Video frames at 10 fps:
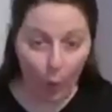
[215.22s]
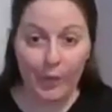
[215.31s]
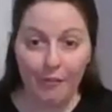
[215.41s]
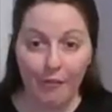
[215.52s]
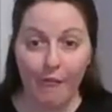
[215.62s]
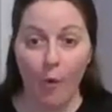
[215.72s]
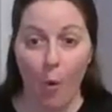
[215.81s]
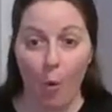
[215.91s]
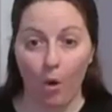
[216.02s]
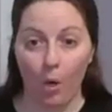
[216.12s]
only
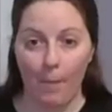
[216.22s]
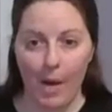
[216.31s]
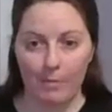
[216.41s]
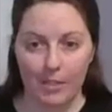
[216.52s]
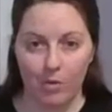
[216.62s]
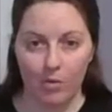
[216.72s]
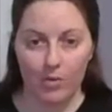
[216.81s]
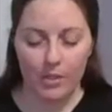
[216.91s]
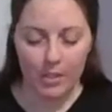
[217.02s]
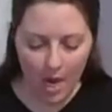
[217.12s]
4
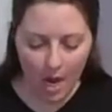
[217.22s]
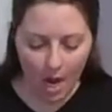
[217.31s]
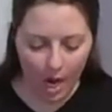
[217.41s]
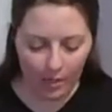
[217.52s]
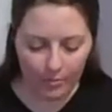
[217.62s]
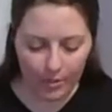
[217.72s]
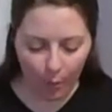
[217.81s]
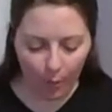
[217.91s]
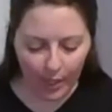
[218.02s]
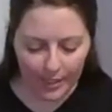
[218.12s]
popsicles.
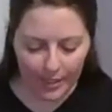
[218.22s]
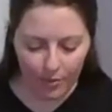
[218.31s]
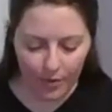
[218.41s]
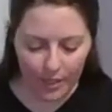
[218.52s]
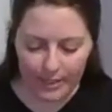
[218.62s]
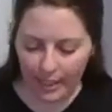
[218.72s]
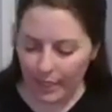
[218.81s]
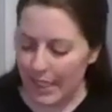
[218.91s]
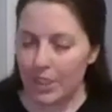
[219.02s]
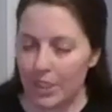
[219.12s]
So when I do this, I
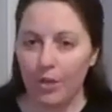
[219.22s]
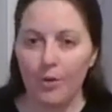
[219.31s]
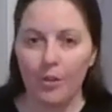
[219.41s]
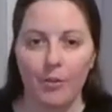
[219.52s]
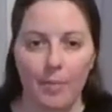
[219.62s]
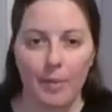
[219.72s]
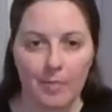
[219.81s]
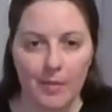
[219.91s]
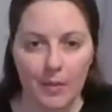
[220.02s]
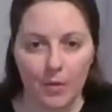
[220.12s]
like to go through the
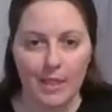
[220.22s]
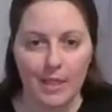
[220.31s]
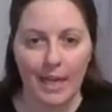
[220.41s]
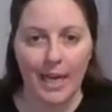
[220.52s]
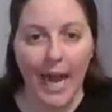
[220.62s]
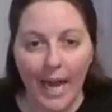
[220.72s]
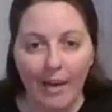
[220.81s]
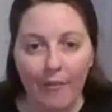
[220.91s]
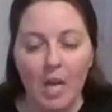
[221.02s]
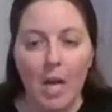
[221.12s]
popsicles that I
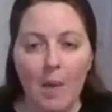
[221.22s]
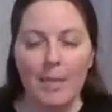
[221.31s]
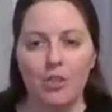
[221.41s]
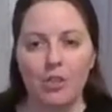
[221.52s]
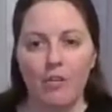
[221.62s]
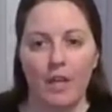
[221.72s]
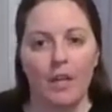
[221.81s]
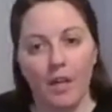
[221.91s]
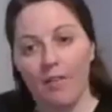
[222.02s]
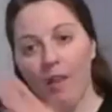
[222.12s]
have, make sure that
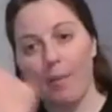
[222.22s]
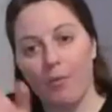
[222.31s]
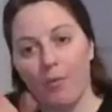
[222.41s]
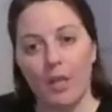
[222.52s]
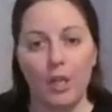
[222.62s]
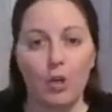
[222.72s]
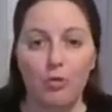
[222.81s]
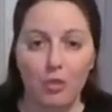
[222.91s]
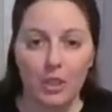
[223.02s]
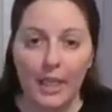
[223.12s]
none of them are really
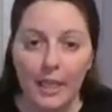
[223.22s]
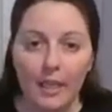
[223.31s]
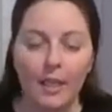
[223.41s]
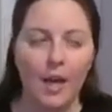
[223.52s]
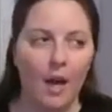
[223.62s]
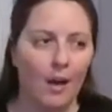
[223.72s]
crooked.